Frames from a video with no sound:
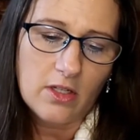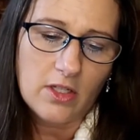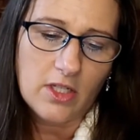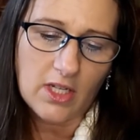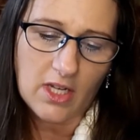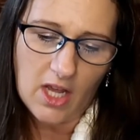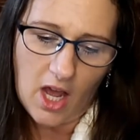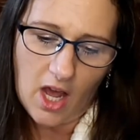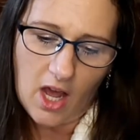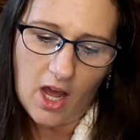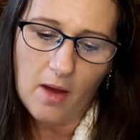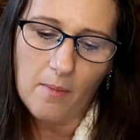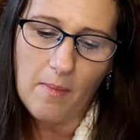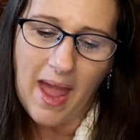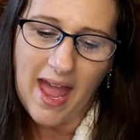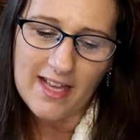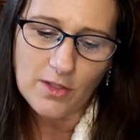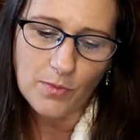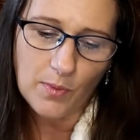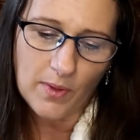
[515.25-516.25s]
to come
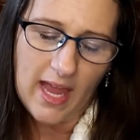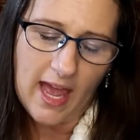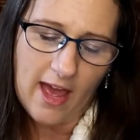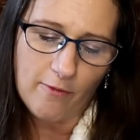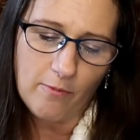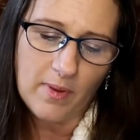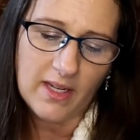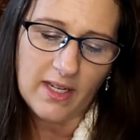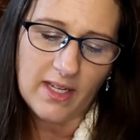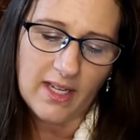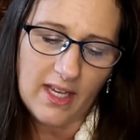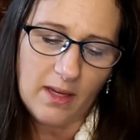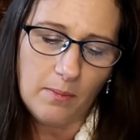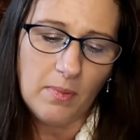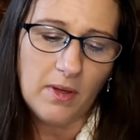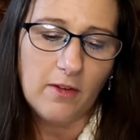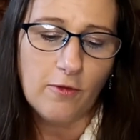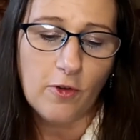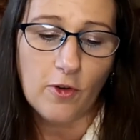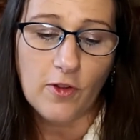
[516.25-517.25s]
as we have been
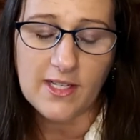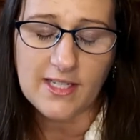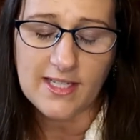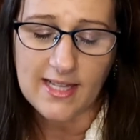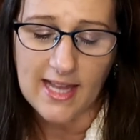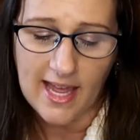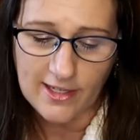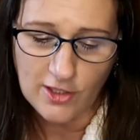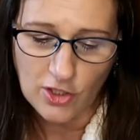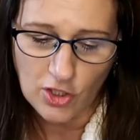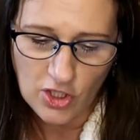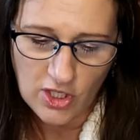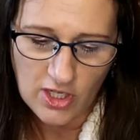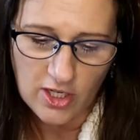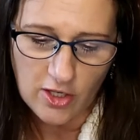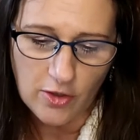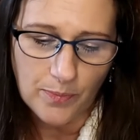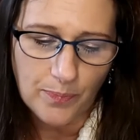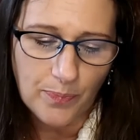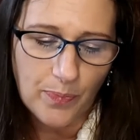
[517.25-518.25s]
keeping for this last
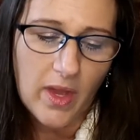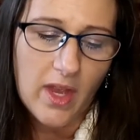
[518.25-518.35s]
year.